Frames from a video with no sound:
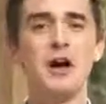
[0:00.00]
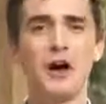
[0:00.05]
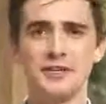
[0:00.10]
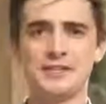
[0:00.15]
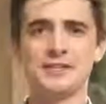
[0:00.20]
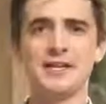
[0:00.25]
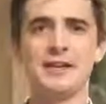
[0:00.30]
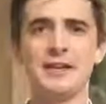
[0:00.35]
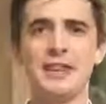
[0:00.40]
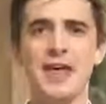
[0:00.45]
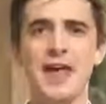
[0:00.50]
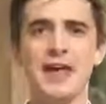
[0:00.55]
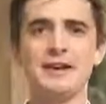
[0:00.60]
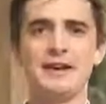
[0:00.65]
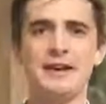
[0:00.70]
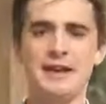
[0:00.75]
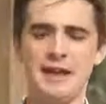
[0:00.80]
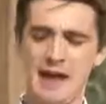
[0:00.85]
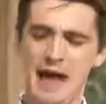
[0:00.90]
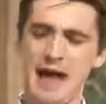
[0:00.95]
Until
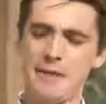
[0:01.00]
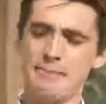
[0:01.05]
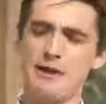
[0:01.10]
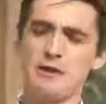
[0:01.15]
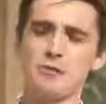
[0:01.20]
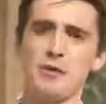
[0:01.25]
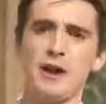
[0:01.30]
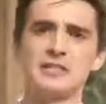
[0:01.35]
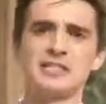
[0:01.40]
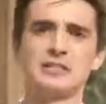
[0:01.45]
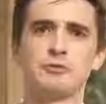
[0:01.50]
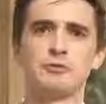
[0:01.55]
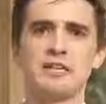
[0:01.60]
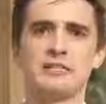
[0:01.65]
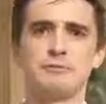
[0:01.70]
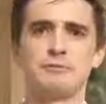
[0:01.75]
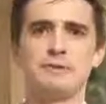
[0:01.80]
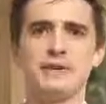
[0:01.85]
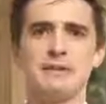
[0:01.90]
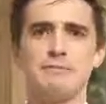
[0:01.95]
then, happy Rice
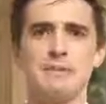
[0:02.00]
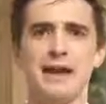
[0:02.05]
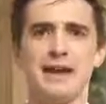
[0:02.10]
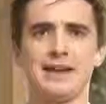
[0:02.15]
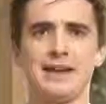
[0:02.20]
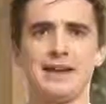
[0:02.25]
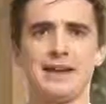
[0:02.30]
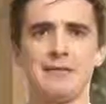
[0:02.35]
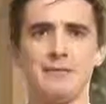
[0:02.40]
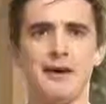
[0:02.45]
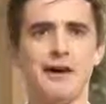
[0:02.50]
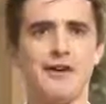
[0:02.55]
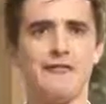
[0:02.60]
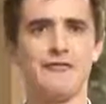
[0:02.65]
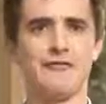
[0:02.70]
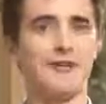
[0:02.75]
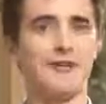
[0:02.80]
Krispie making, my